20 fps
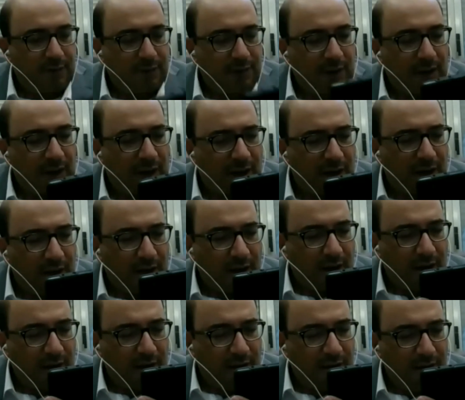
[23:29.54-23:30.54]

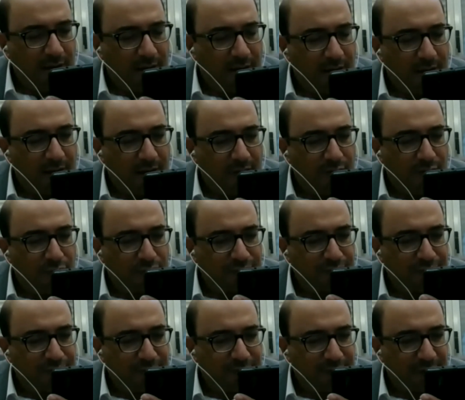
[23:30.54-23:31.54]
I was
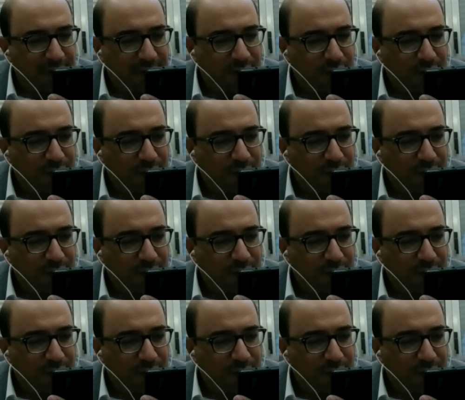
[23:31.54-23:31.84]
voting.